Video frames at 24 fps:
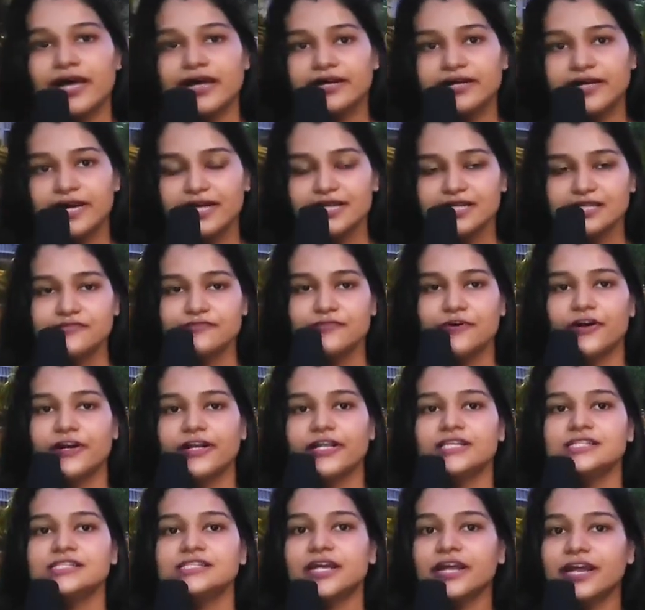dense
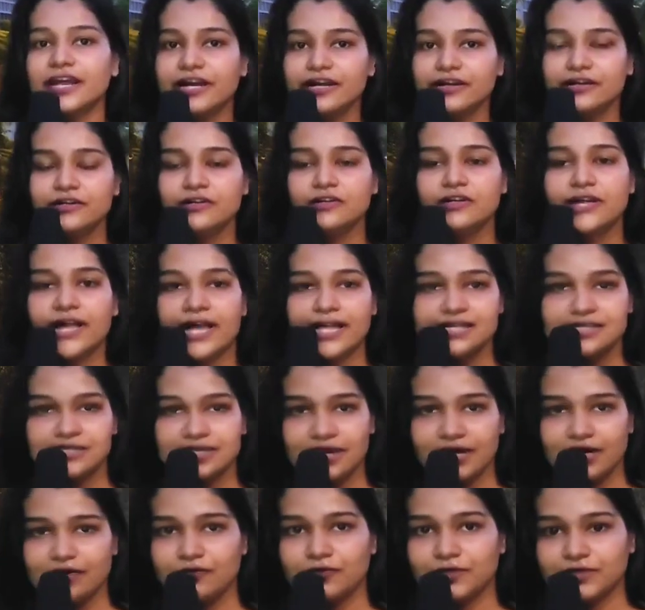forest, and
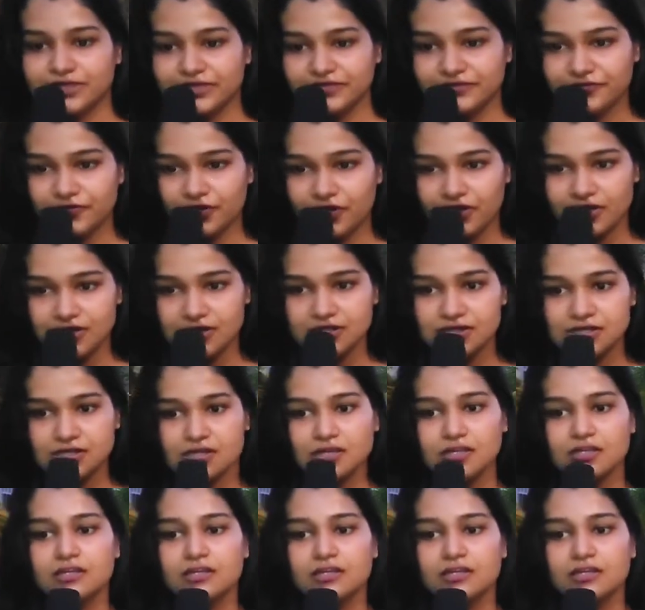cascade waterfalls.